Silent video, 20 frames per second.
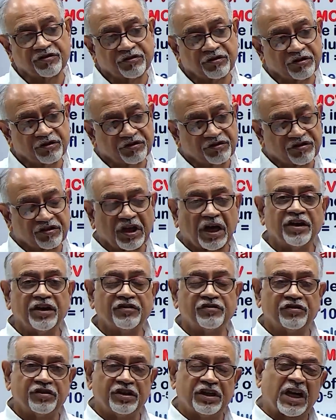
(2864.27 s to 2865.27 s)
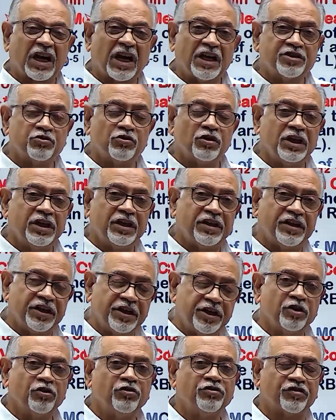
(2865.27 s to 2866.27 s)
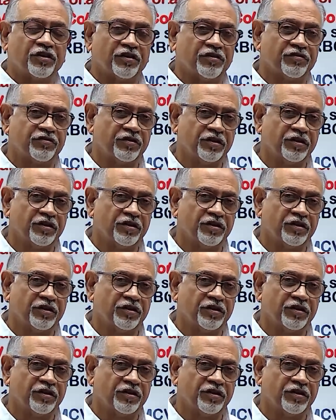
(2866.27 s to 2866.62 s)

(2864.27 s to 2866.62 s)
size gradually reduces